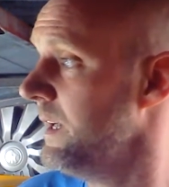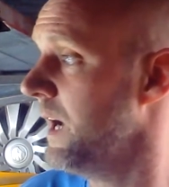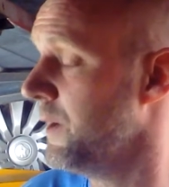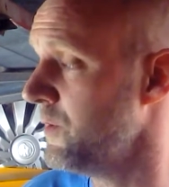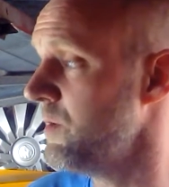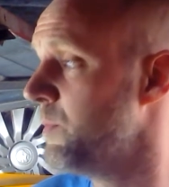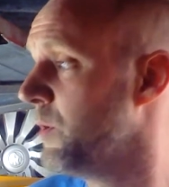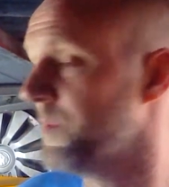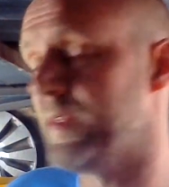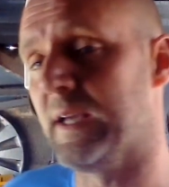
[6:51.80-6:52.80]
Another
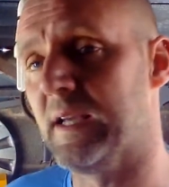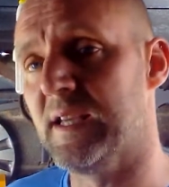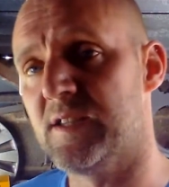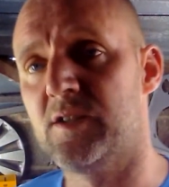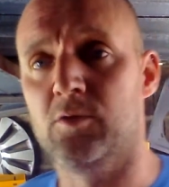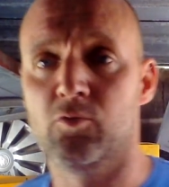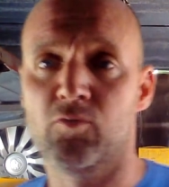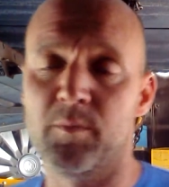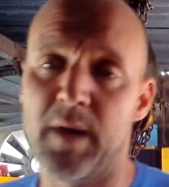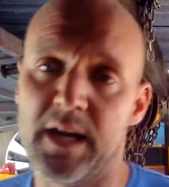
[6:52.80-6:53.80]
important thing is to
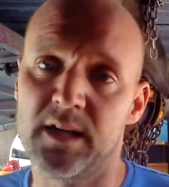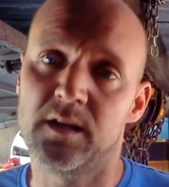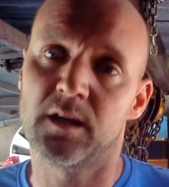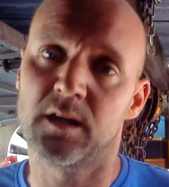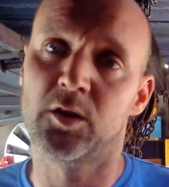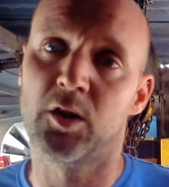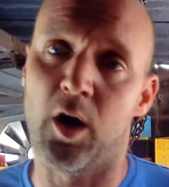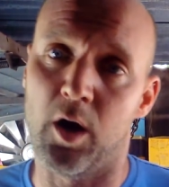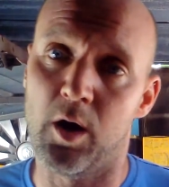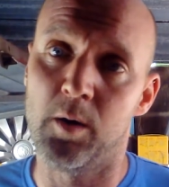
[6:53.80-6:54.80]
remain
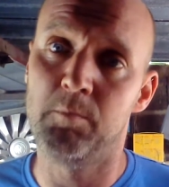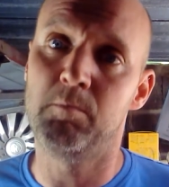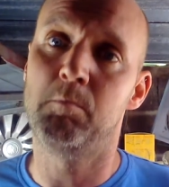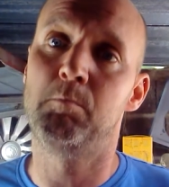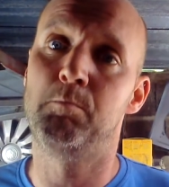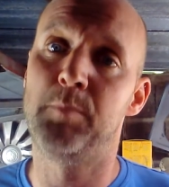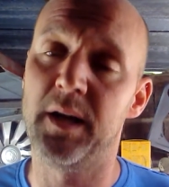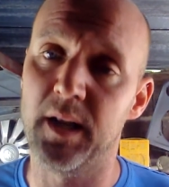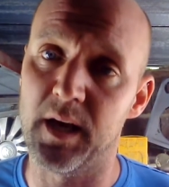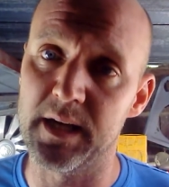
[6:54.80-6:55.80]
calm,
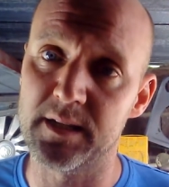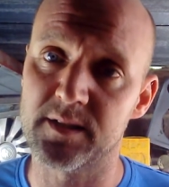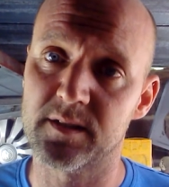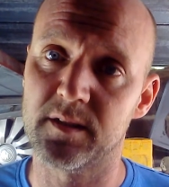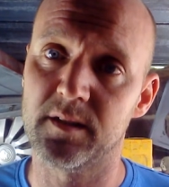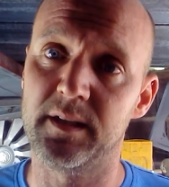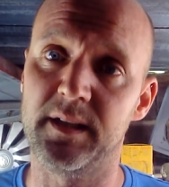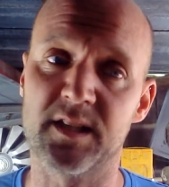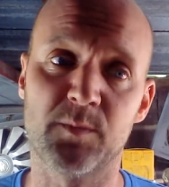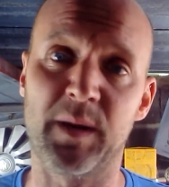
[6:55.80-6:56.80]
polite,
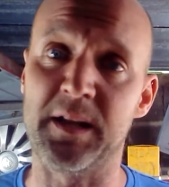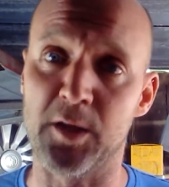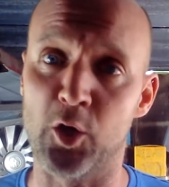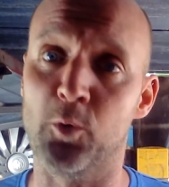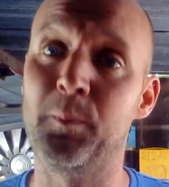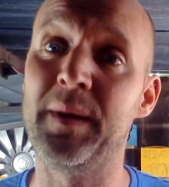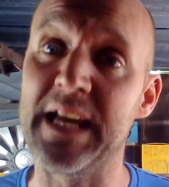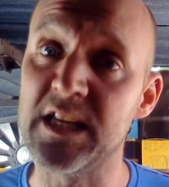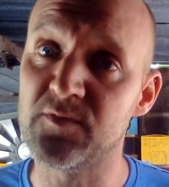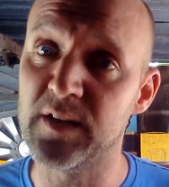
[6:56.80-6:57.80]
explain that you're
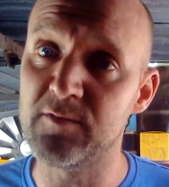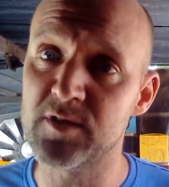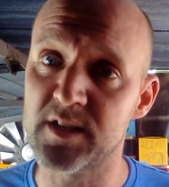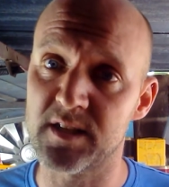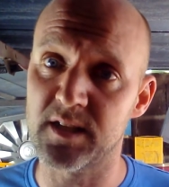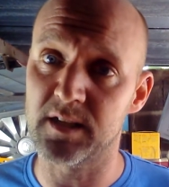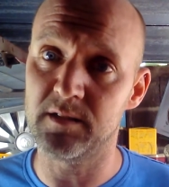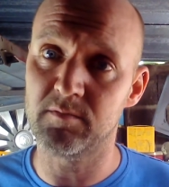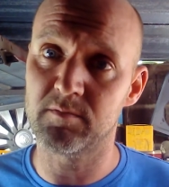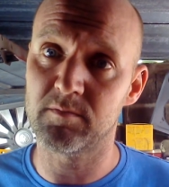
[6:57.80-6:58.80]
peacefully resisting.
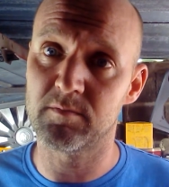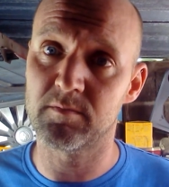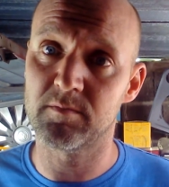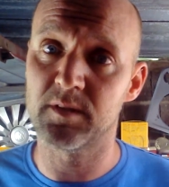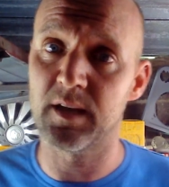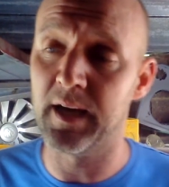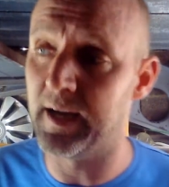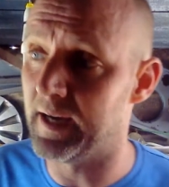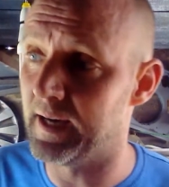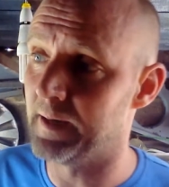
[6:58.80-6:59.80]

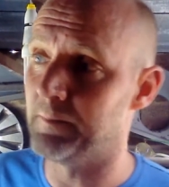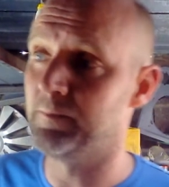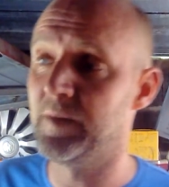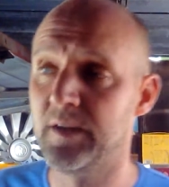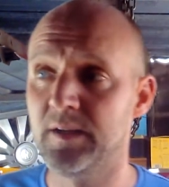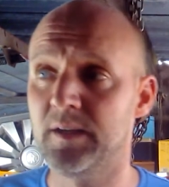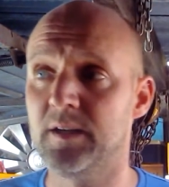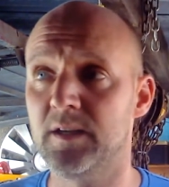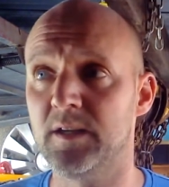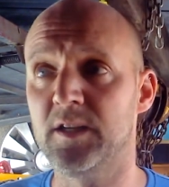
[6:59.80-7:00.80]

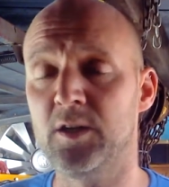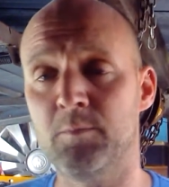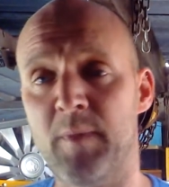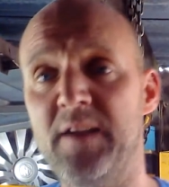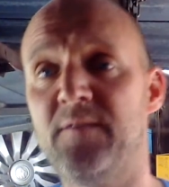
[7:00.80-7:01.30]
You may